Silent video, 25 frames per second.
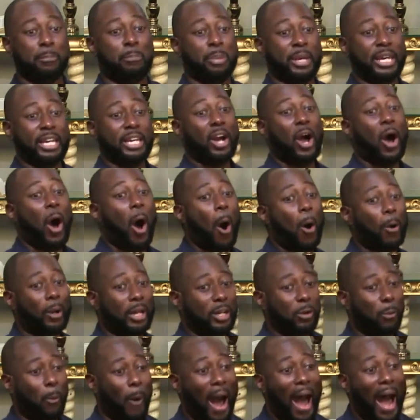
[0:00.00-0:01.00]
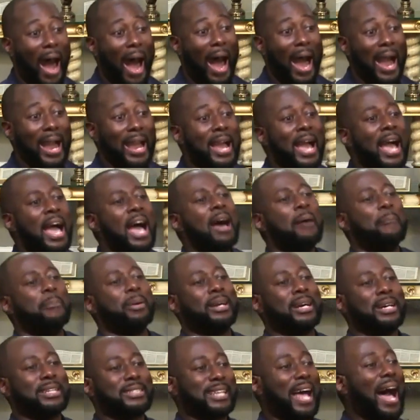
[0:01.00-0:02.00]
Be holy. Why?
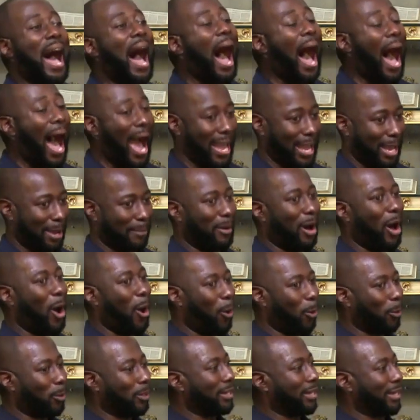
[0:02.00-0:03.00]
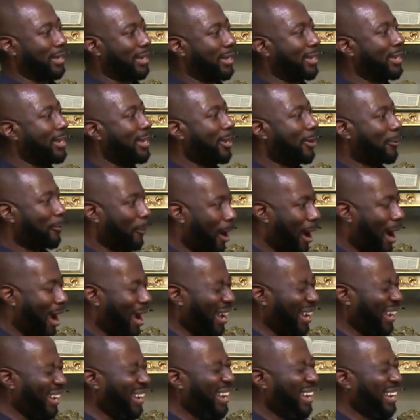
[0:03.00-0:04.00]
Because I am holy
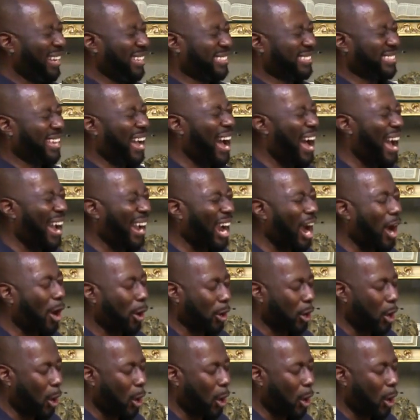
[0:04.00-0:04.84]
right? He's tying our